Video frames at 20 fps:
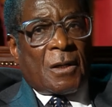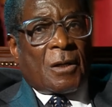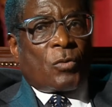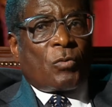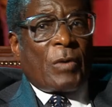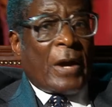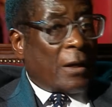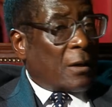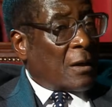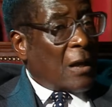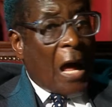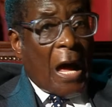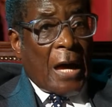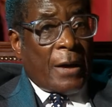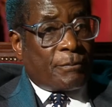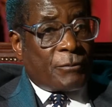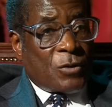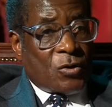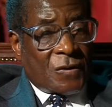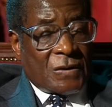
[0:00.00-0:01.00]
Well,
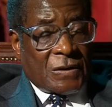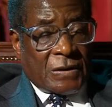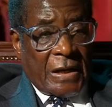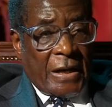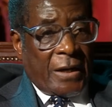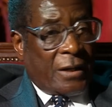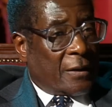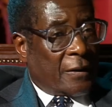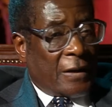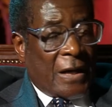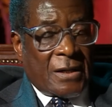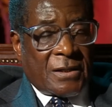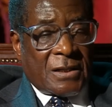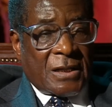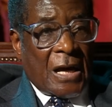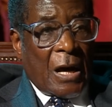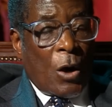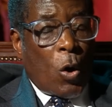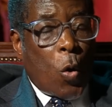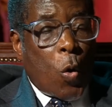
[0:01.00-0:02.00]
I'm not saying that
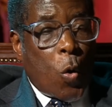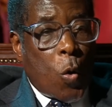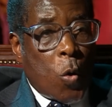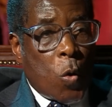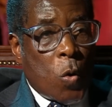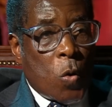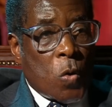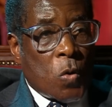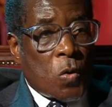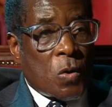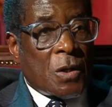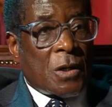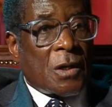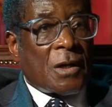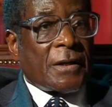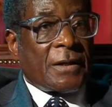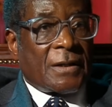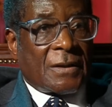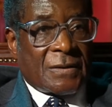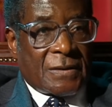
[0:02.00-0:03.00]
all
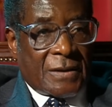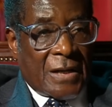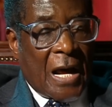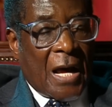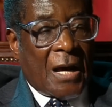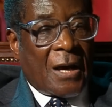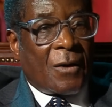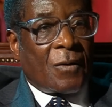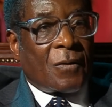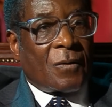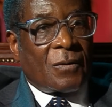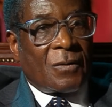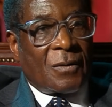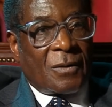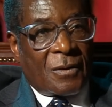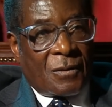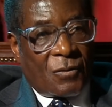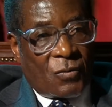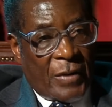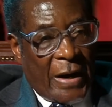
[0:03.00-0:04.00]
is now
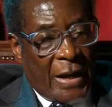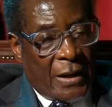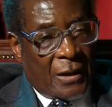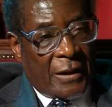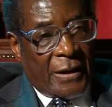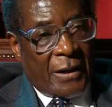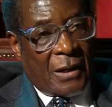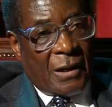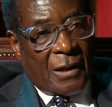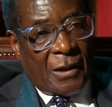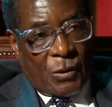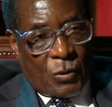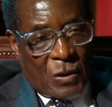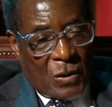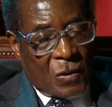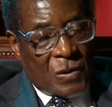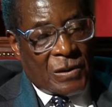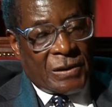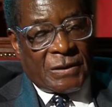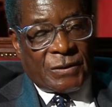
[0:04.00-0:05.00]
well,
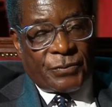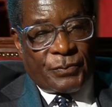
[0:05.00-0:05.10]
all is